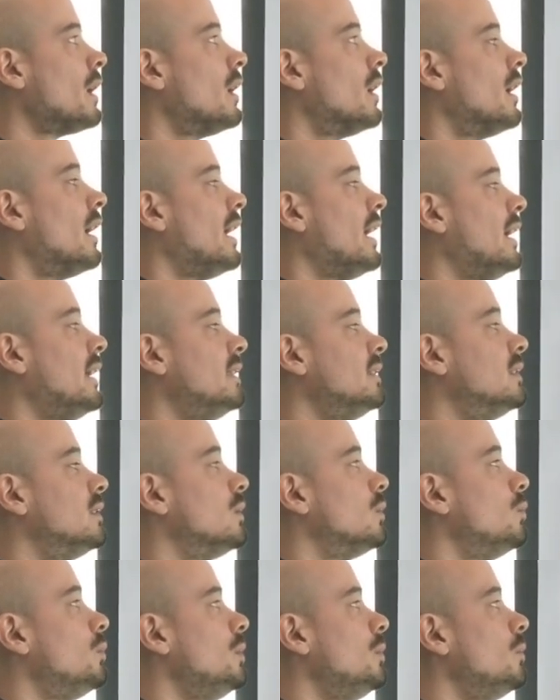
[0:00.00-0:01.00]
And
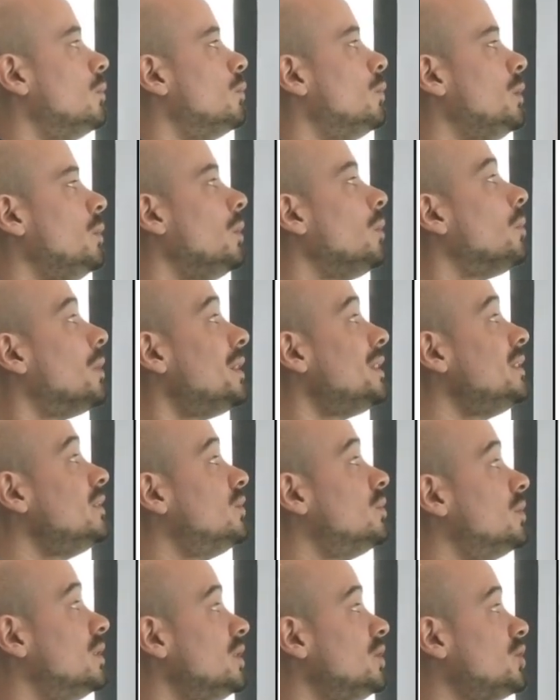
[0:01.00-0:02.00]
we will run
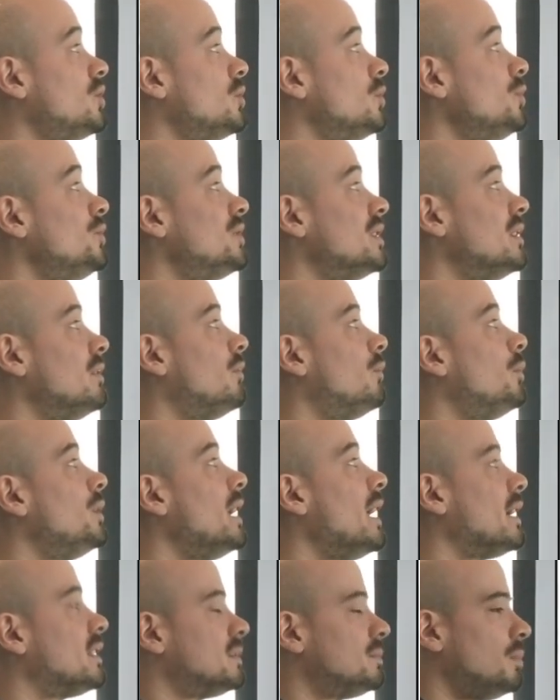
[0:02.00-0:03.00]
into issues if we
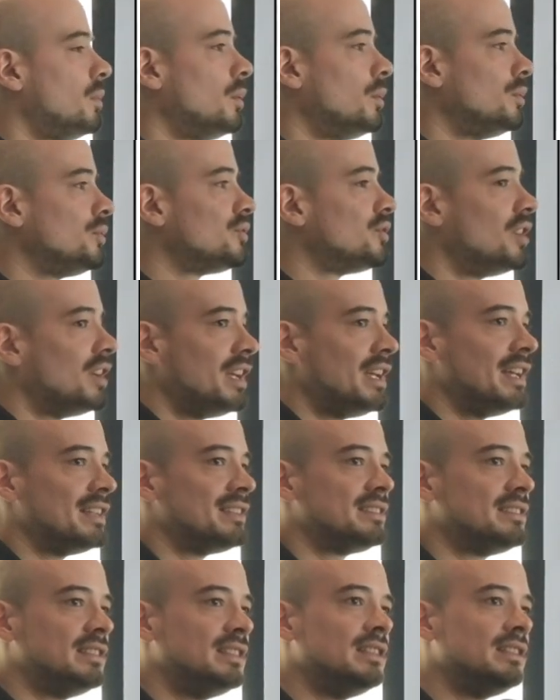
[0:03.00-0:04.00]
expose the
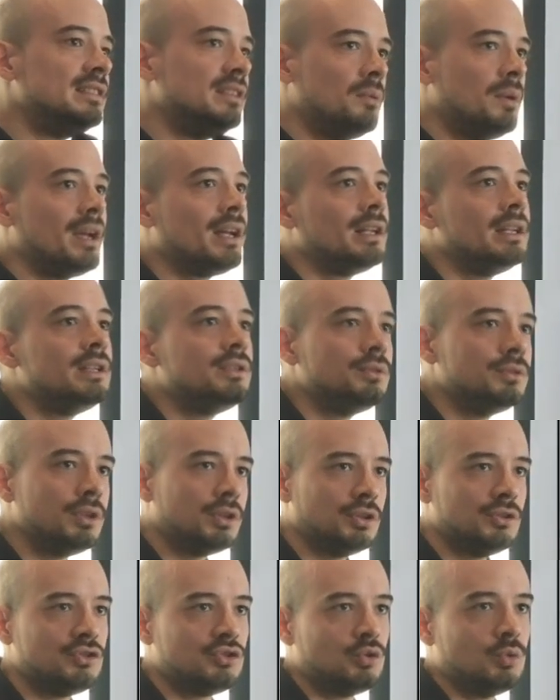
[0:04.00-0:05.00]
AST directly to the
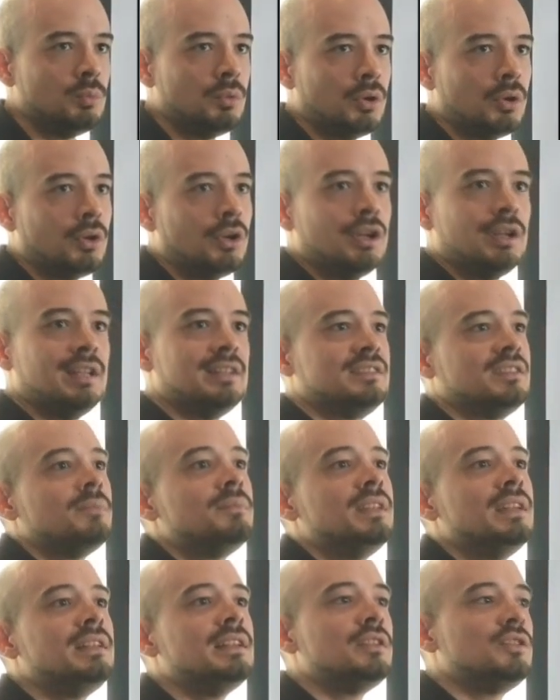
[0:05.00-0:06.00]
consumer. It's
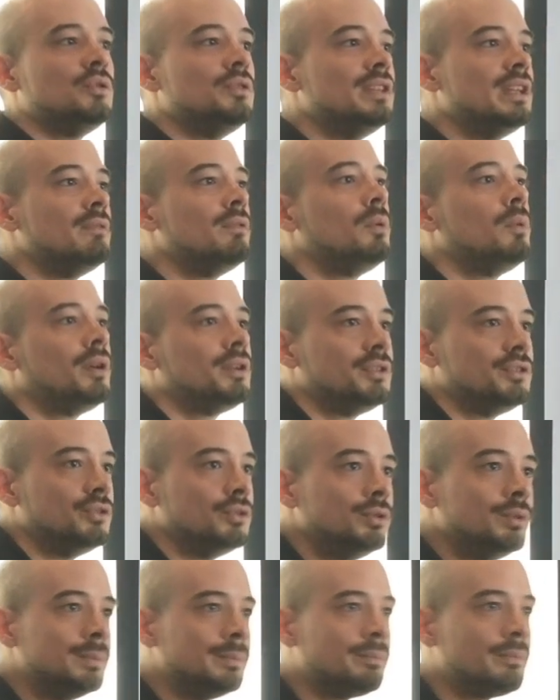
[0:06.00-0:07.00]
something that you never want to
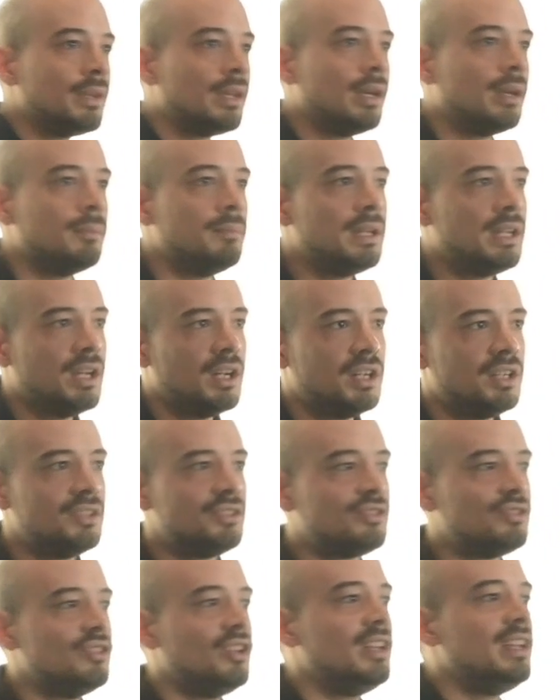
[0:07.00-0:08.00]
do because
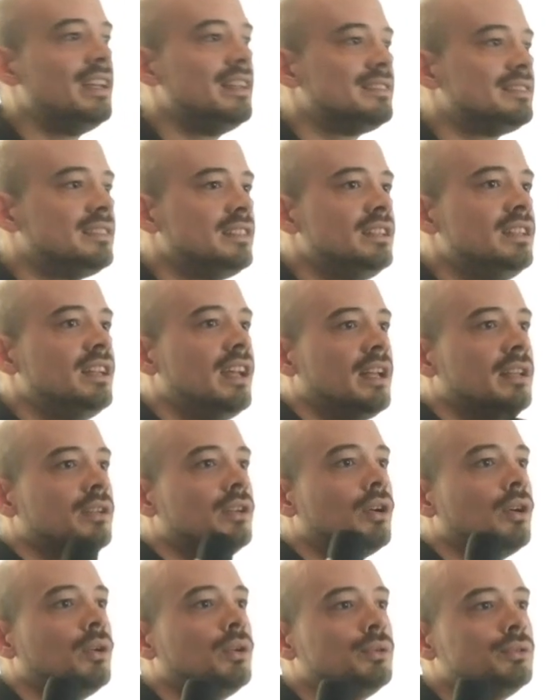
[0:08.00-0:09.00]
the AST
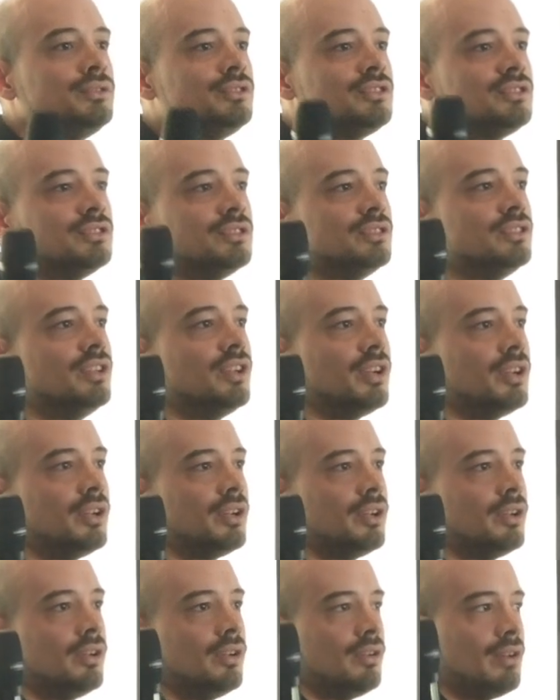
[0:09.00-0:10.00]
encodes
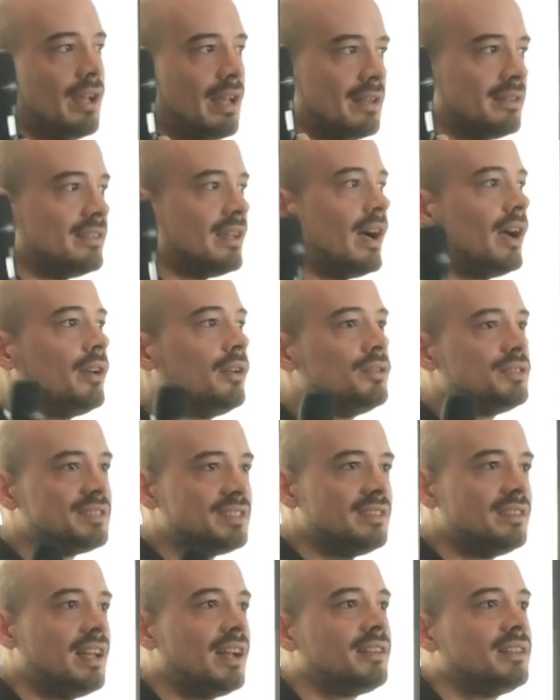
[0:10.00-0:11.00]
the entire
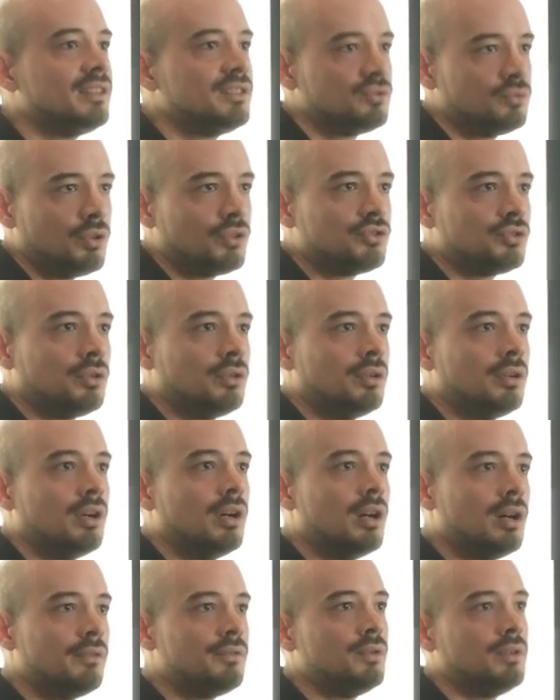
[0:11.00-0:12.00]
syntactic structure
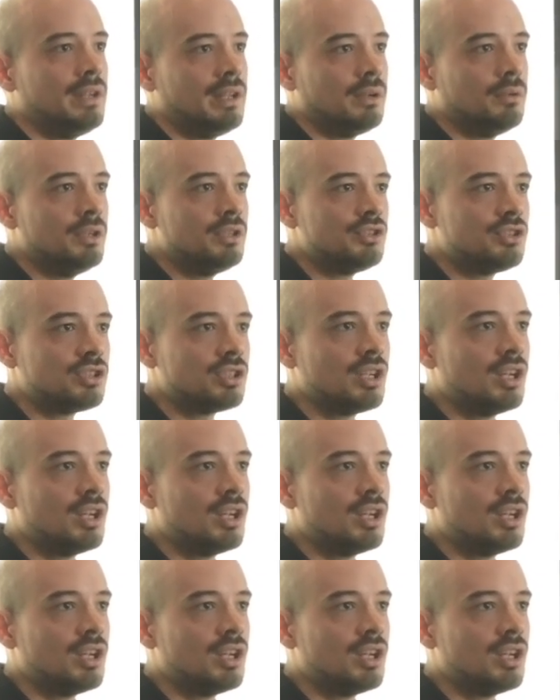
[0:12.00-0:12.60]
of your language.